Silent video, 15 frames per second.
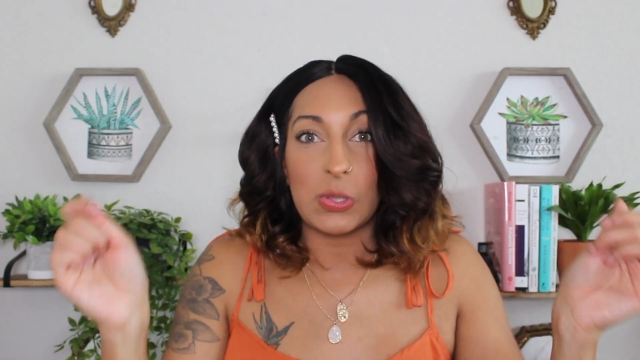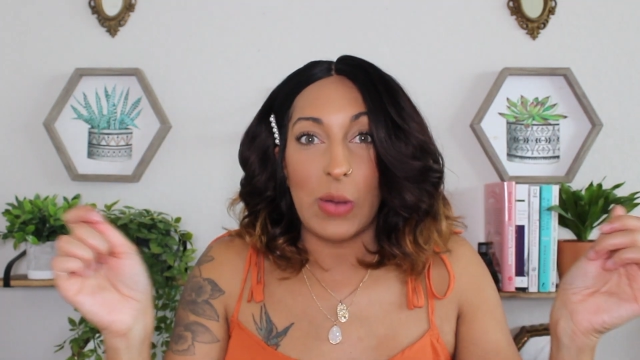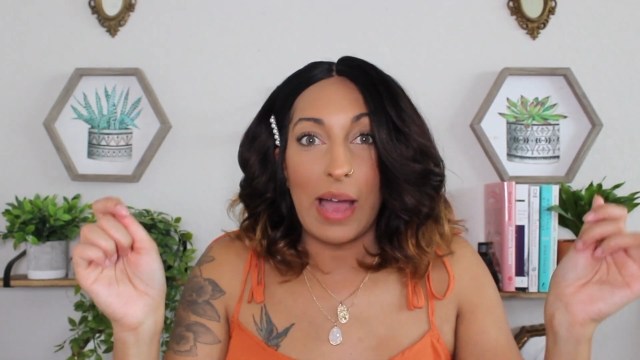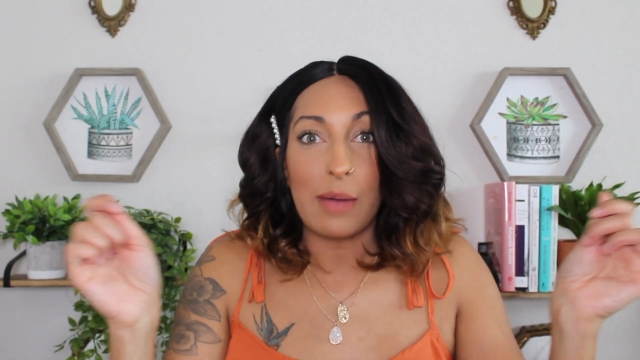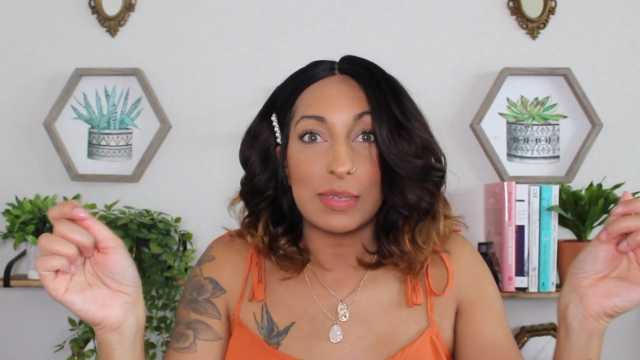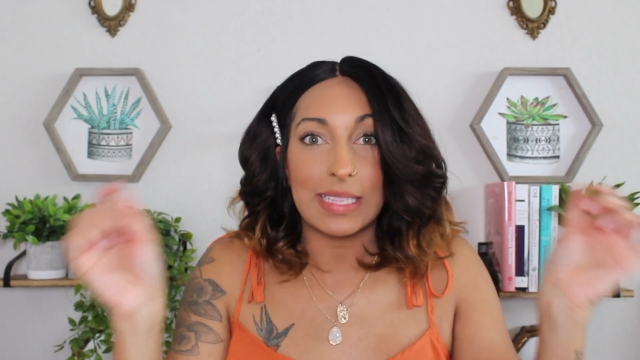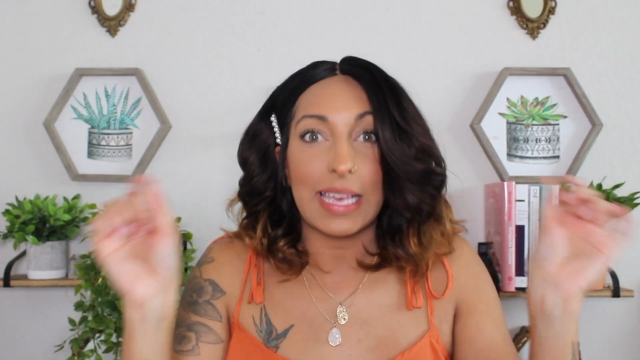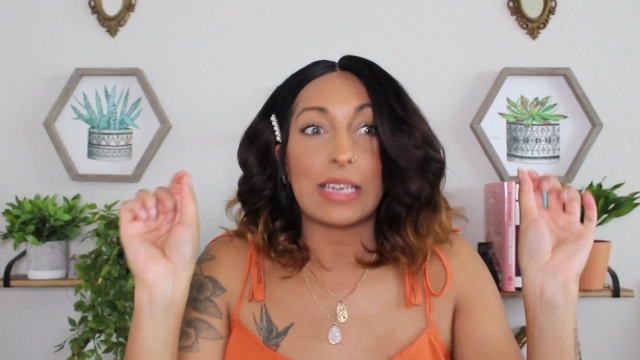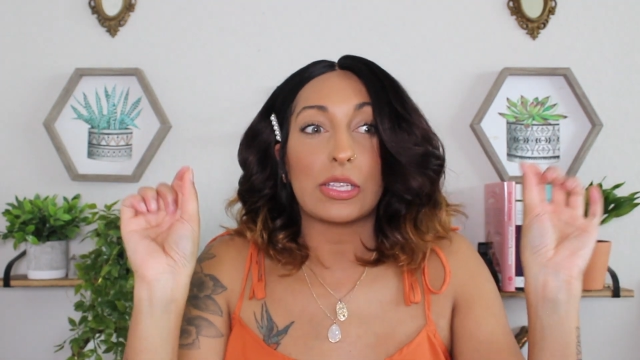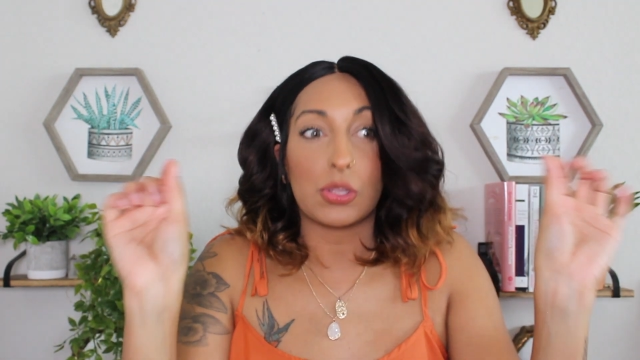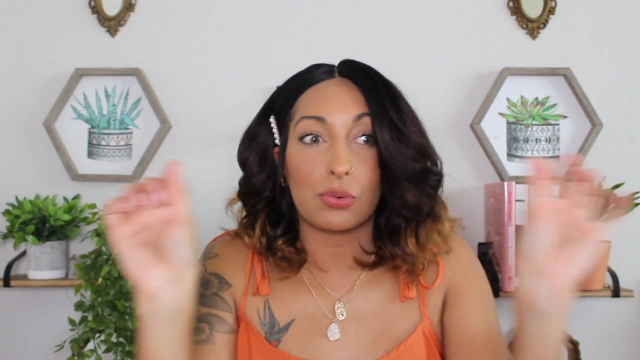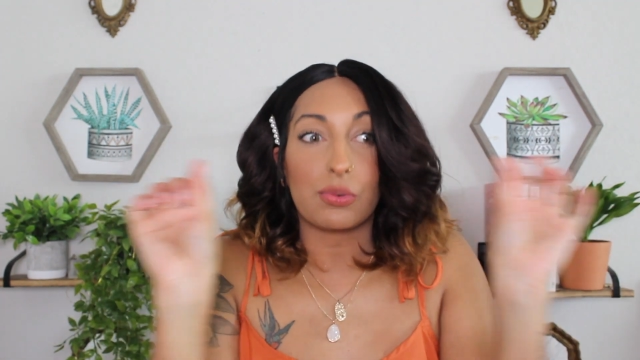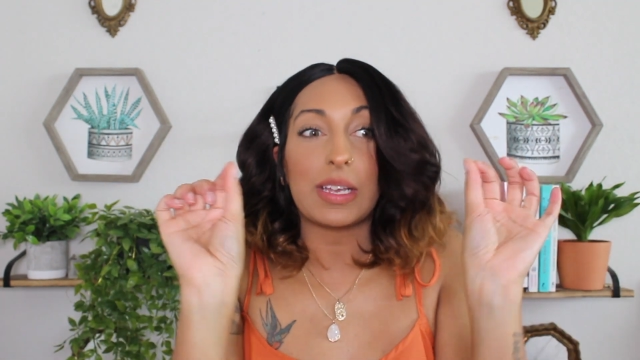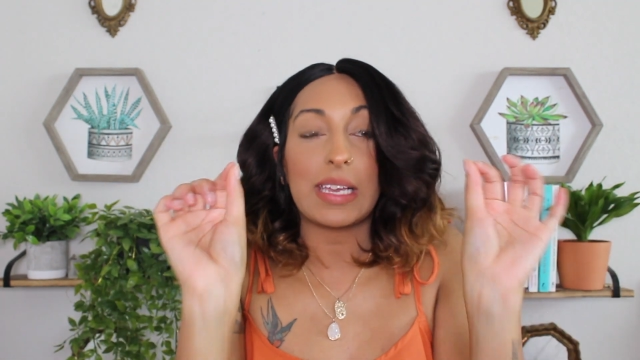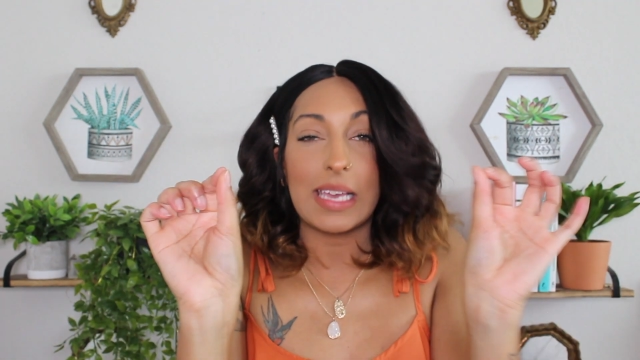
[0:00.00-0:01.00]
so I was like
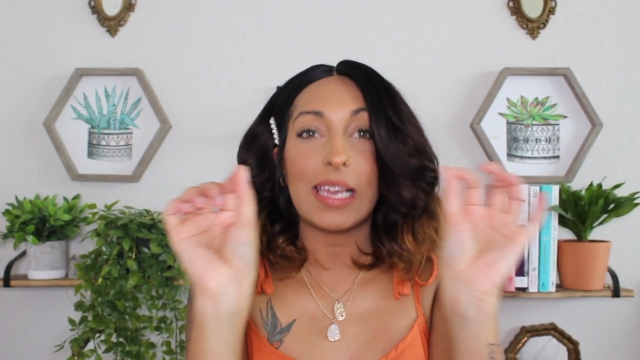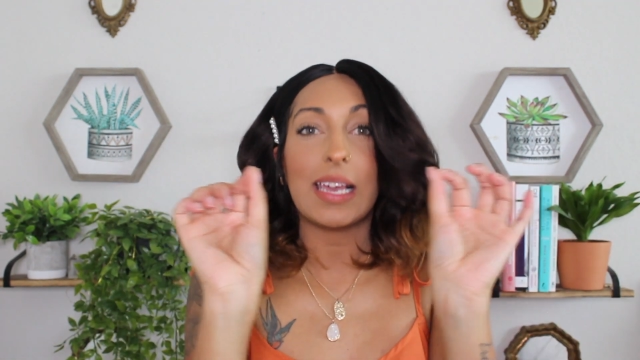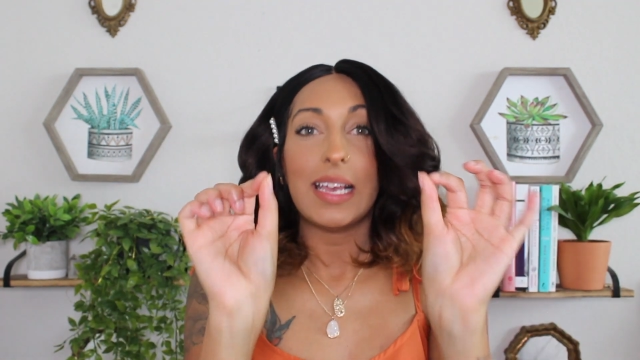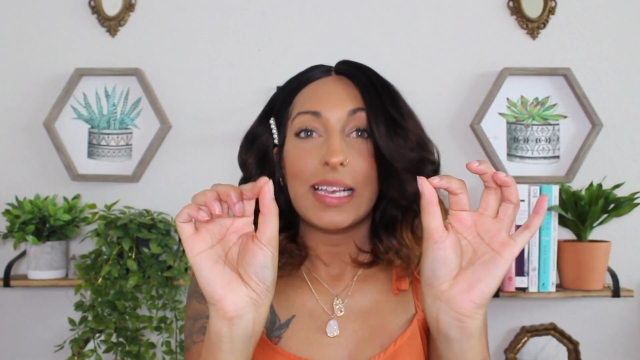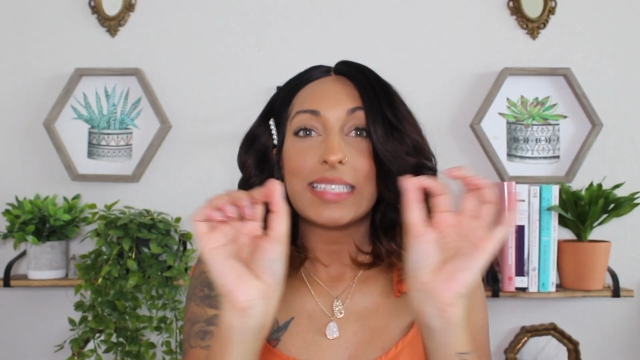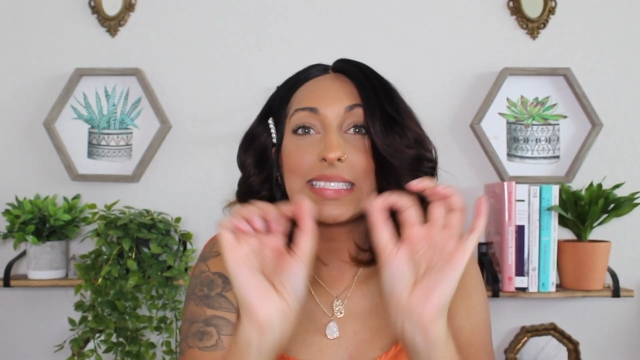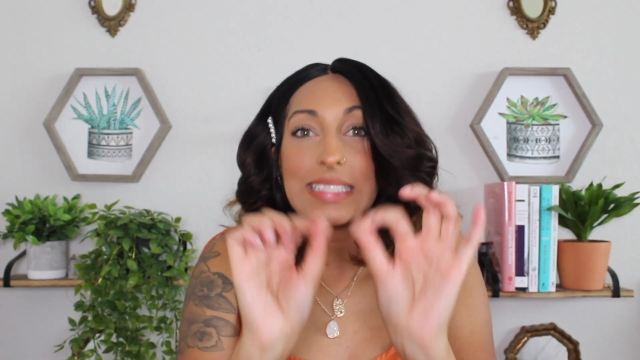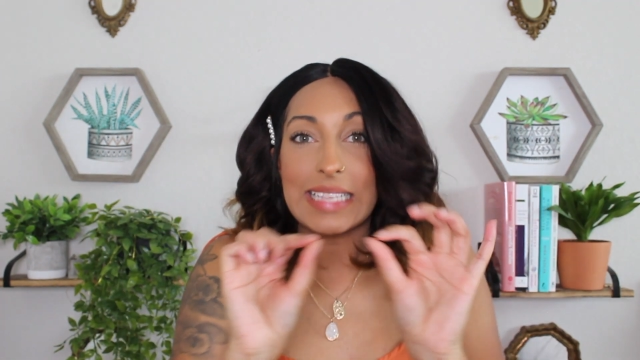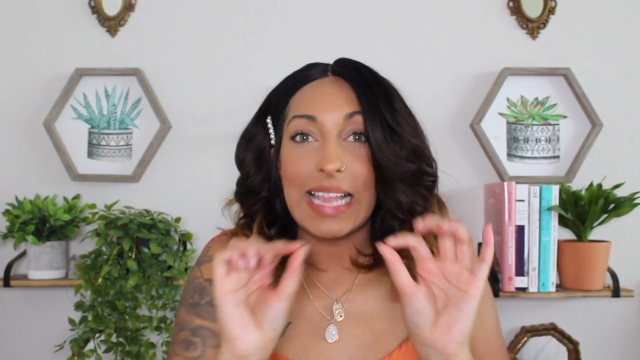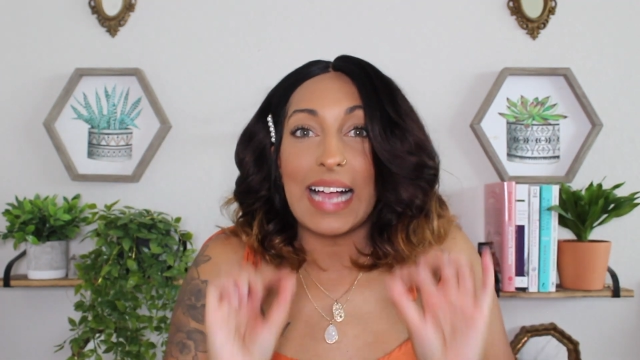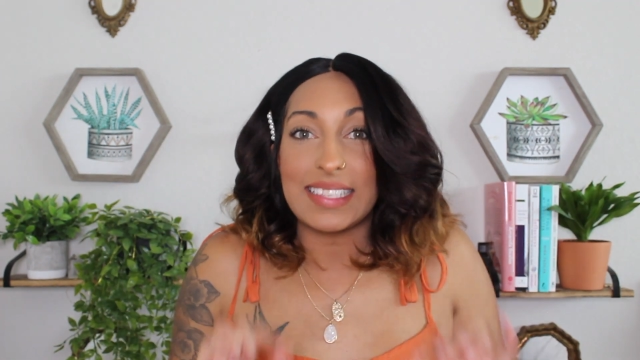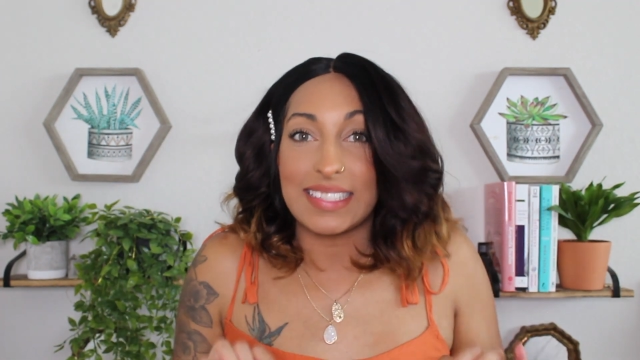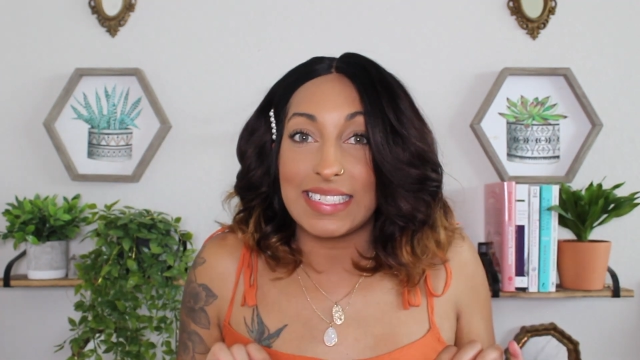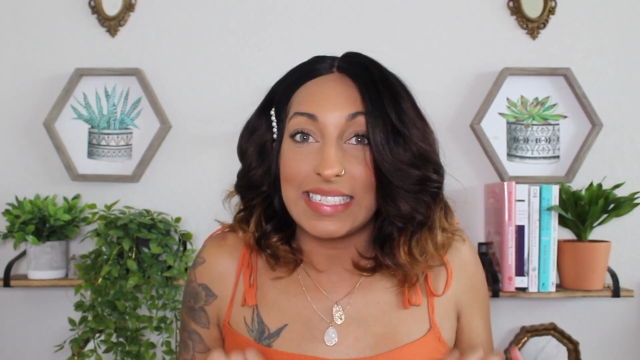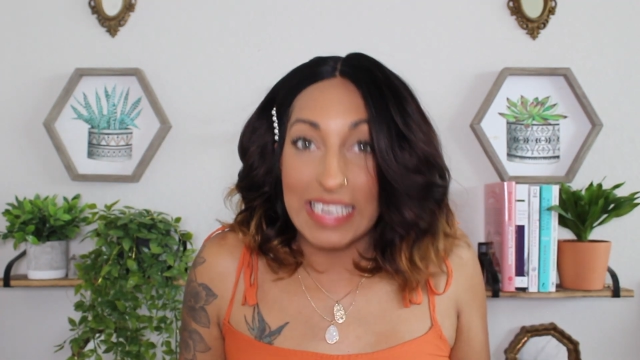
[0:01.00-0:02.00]
3
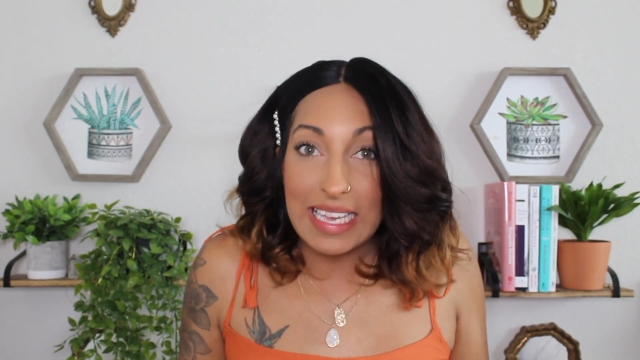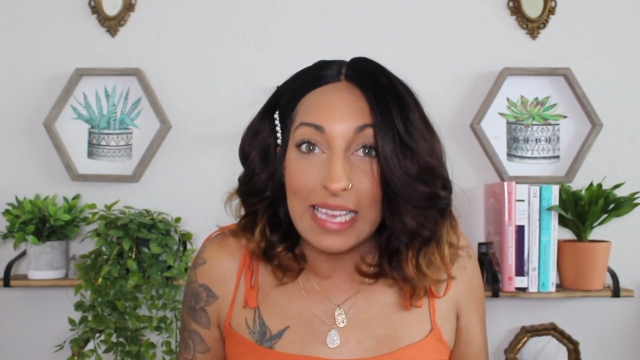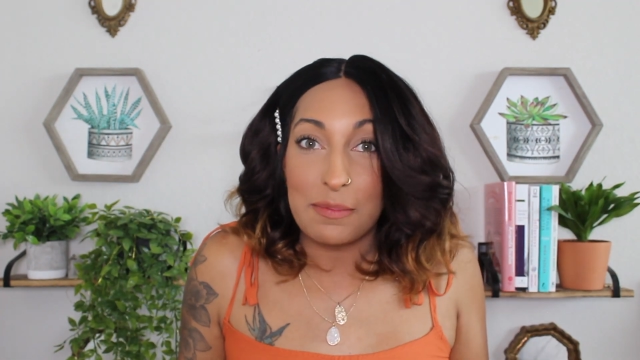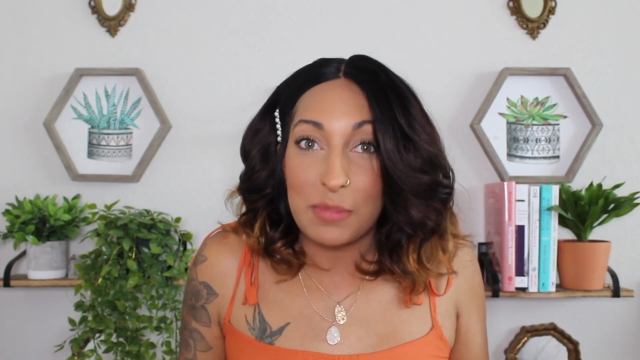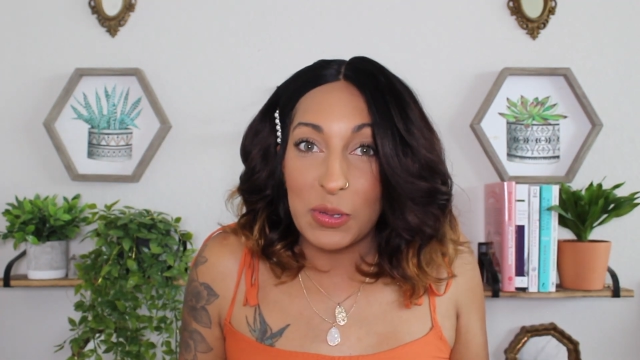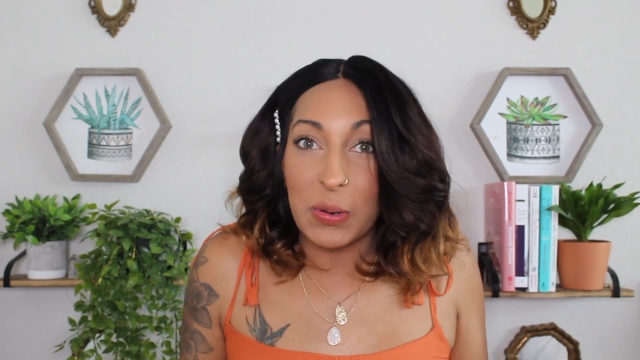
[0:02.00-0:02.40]
slots deep,